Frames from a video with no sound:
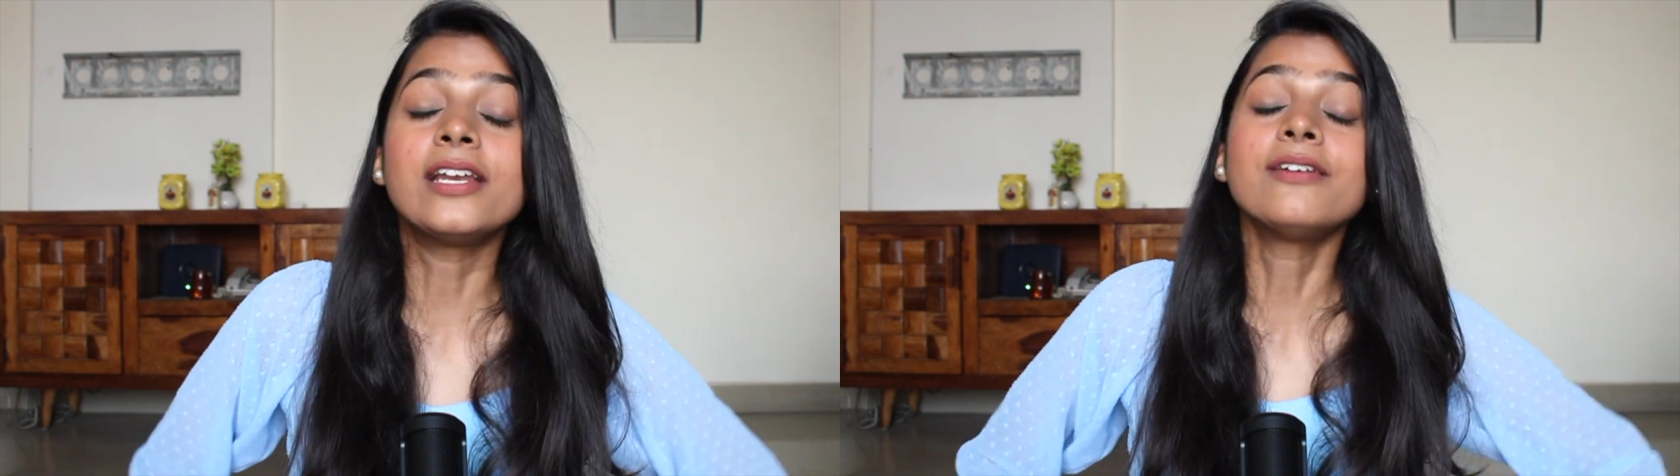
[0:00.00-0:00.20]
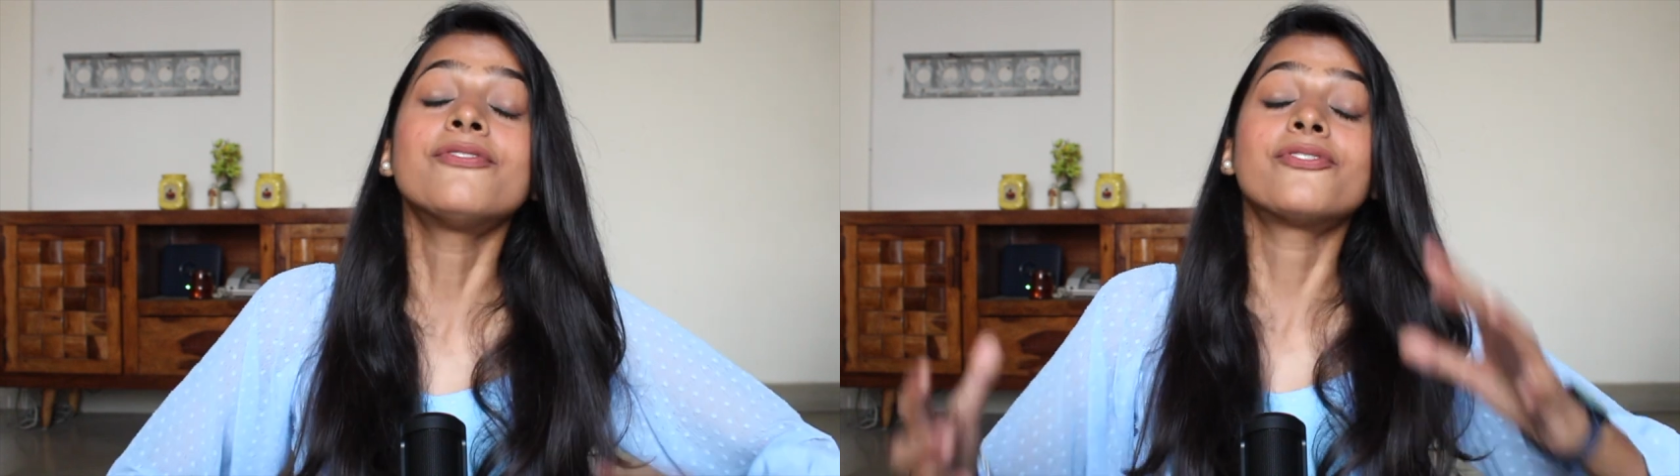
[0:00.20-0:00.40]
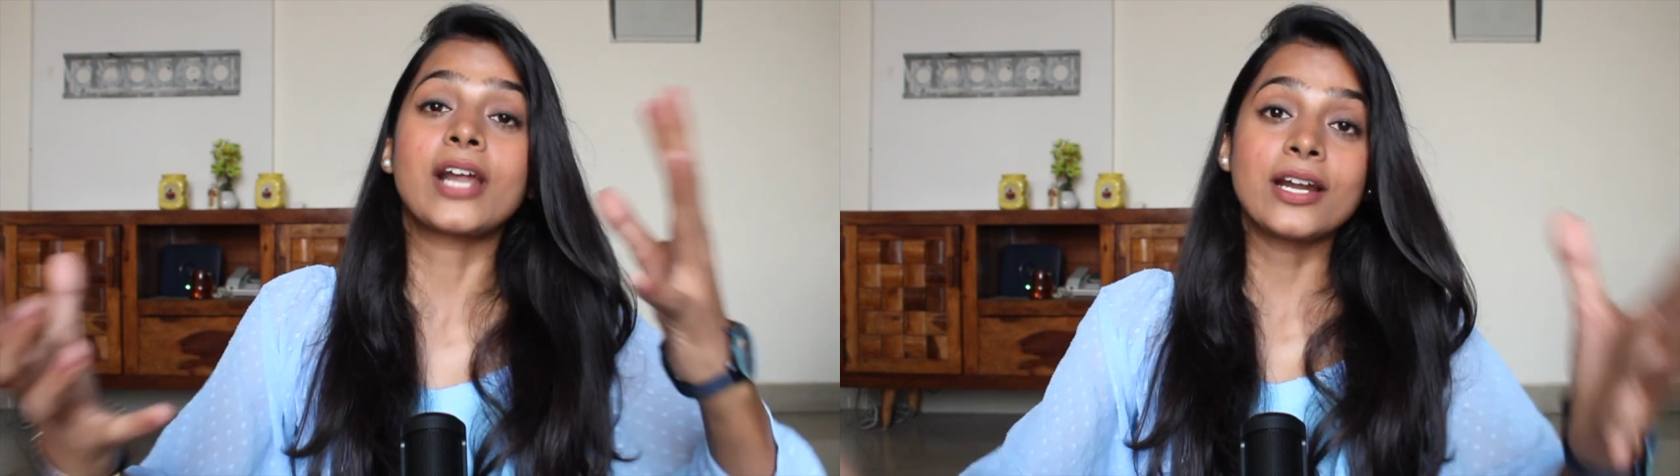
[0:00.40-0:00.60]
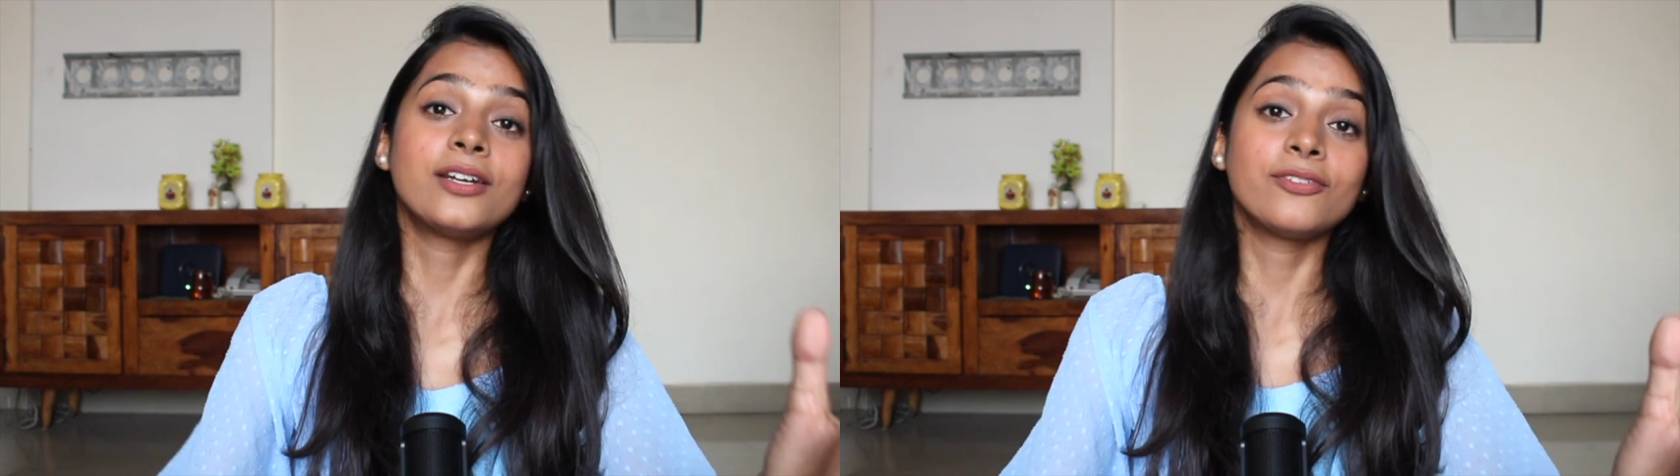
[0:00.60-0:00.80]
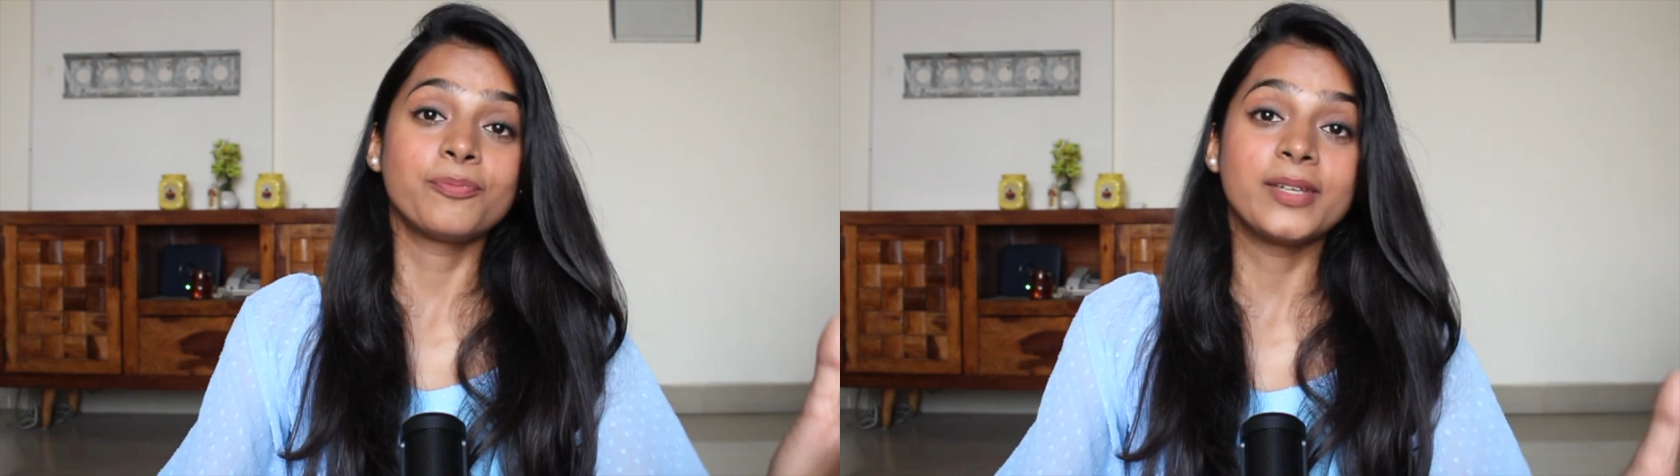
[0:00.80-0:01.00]
in front
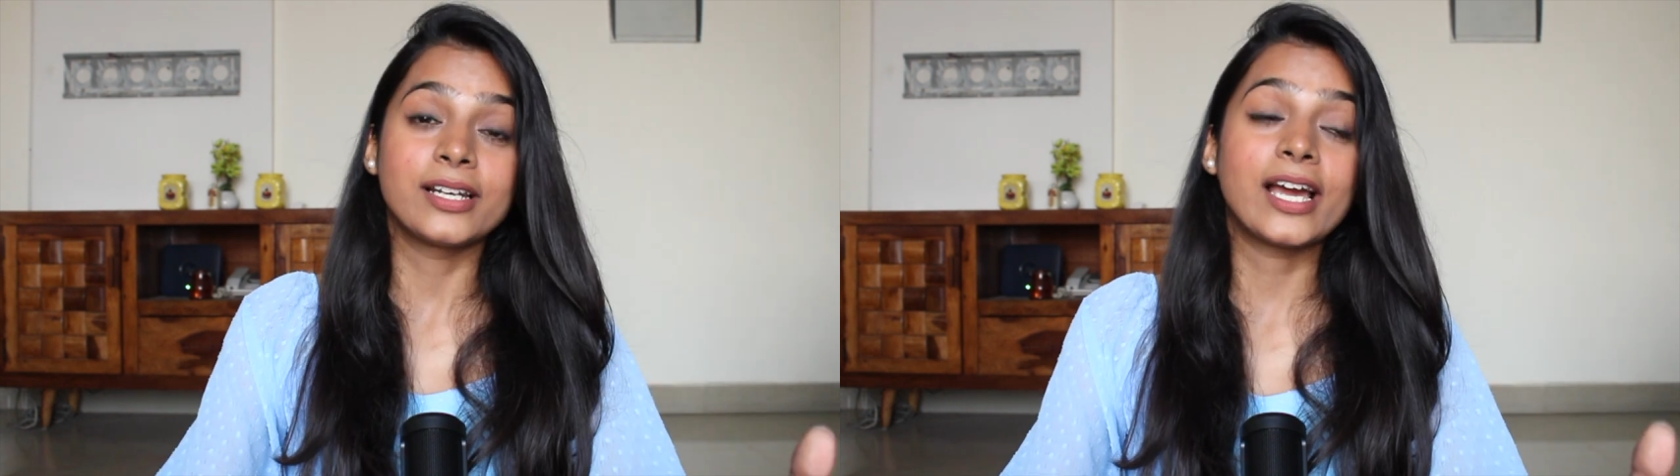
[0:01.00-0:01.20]
of me,